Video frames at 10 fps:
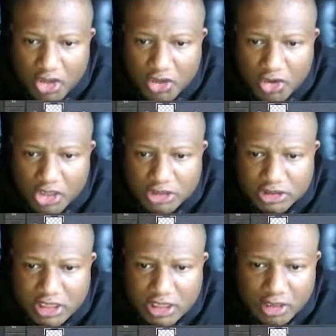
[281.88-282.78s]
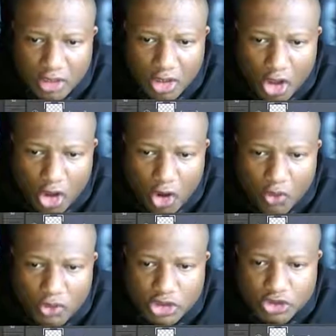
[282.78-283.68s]
you can just
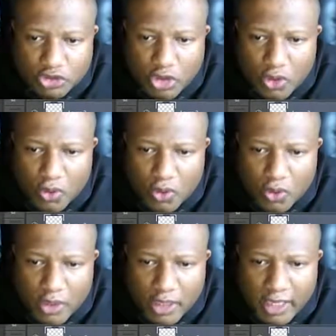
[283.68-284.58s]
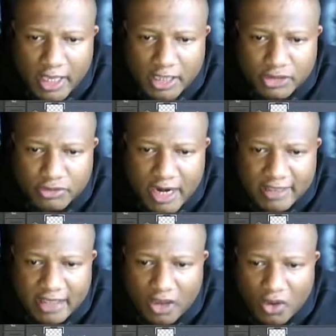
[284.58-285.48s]
hold Control and drag
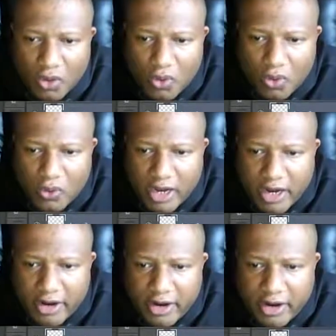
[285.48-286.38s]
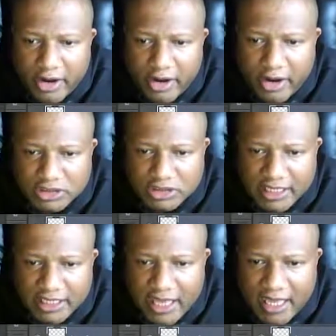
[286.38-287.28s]
that whole area down just like
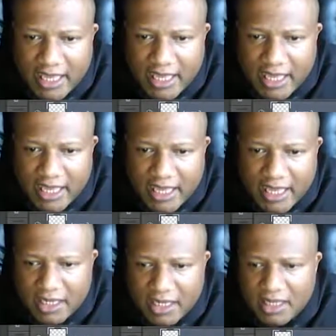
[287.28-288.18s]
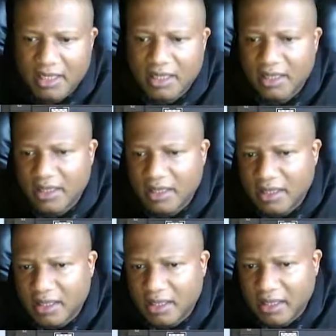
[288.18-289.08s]
that. Isn't that neat?
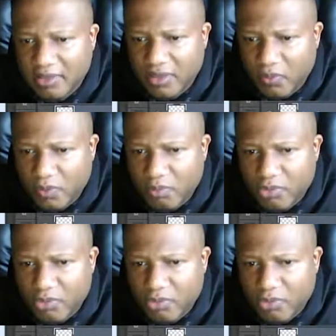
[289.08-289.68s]
And then we'll